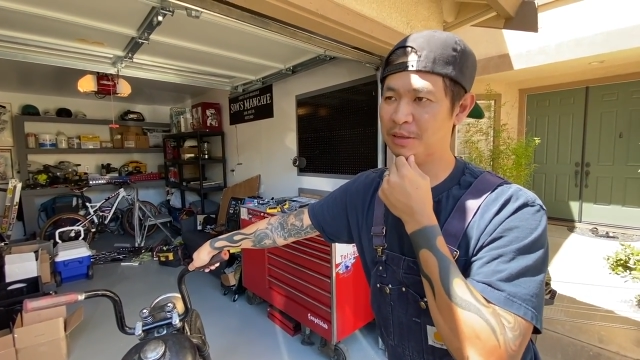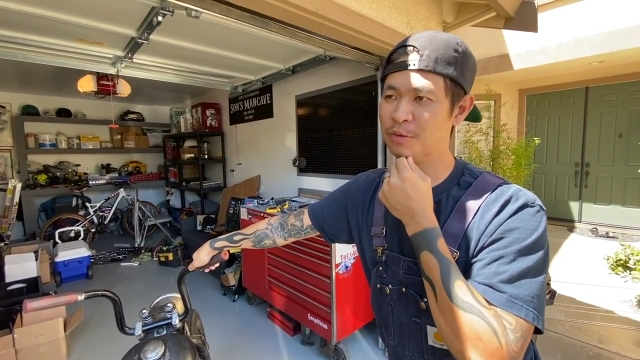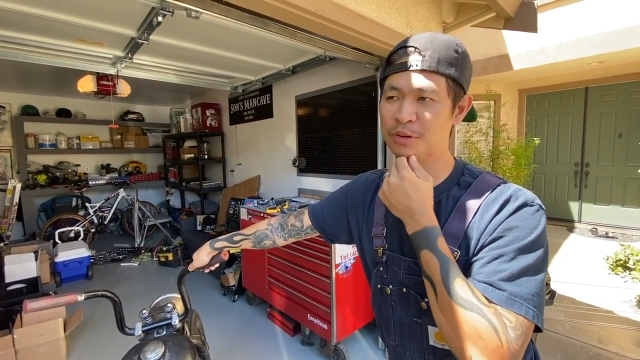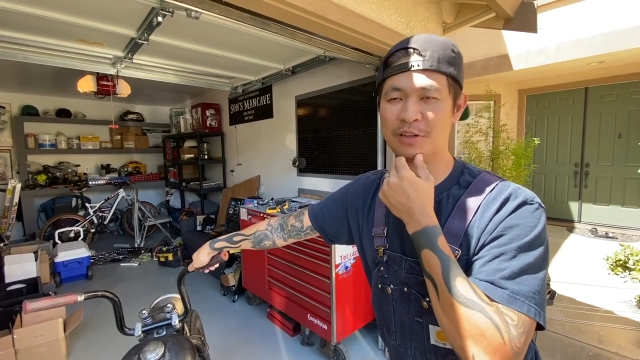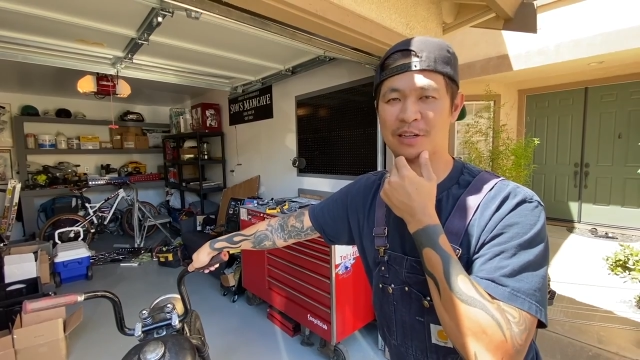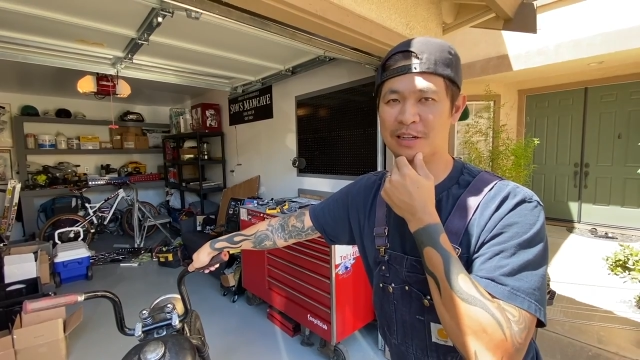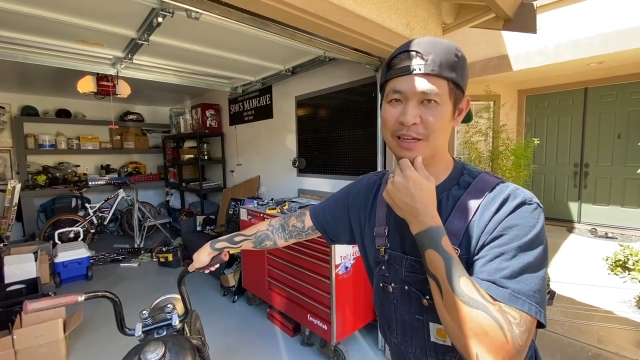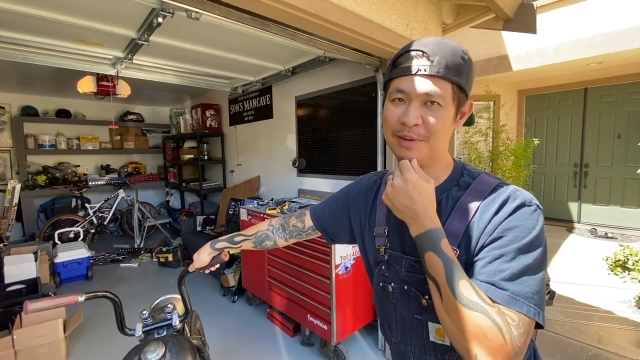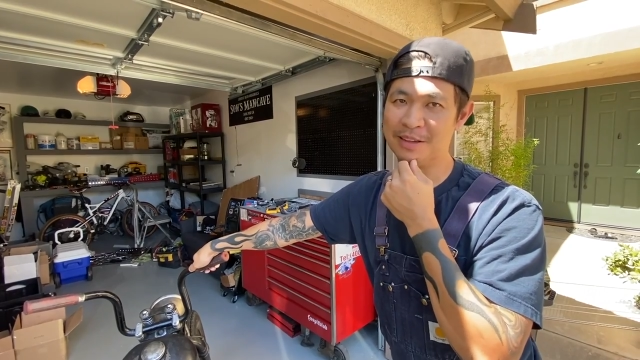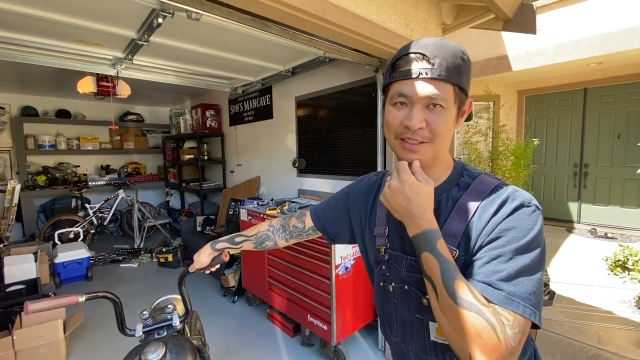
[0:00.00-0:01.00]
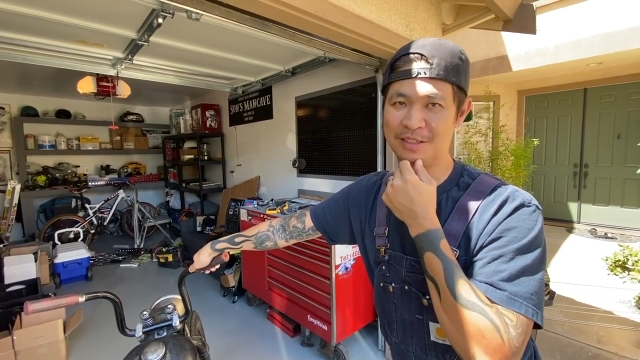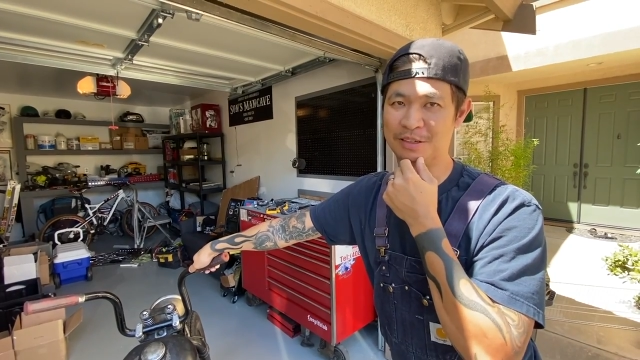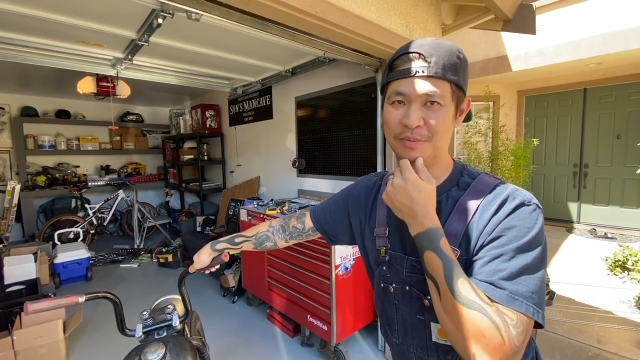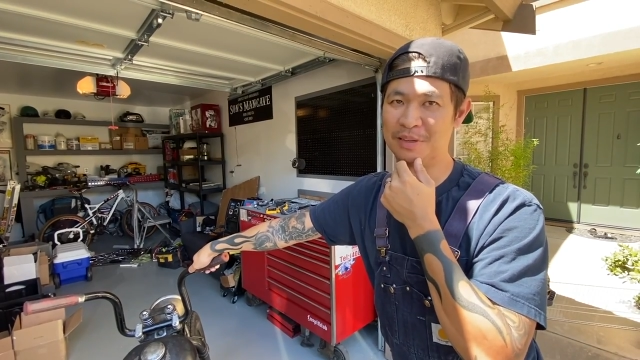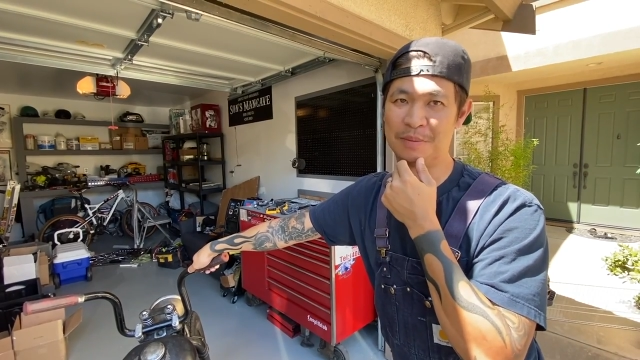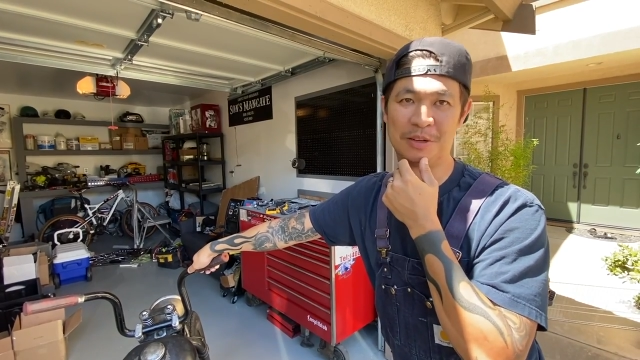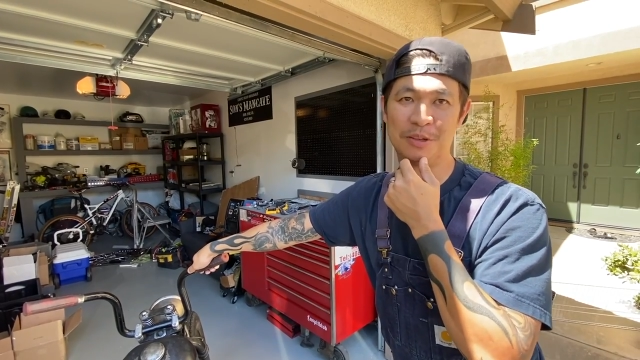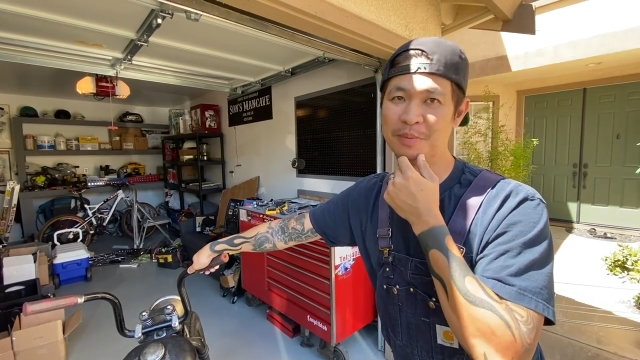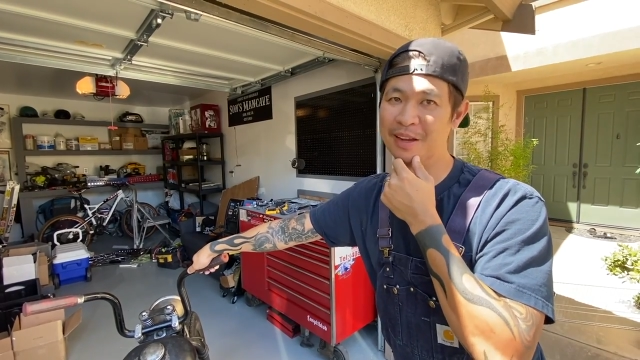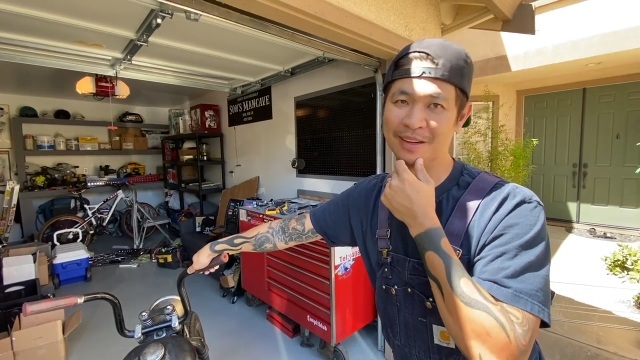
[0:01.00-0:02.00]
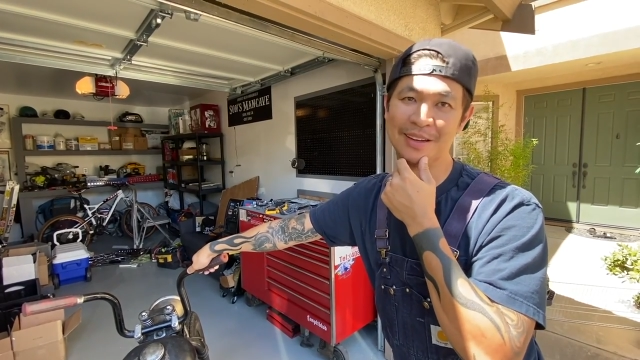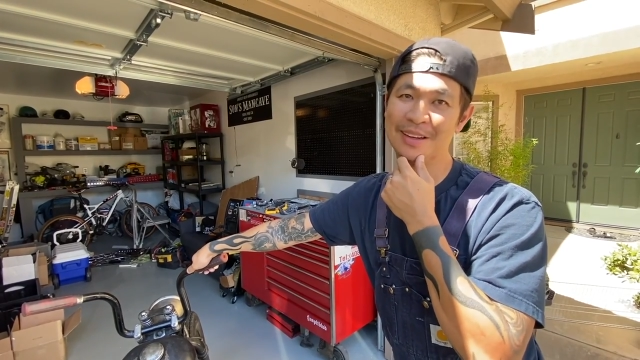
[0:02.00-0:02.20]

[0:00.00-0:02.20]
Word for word: I'm going to the clubhouse to get my new bike.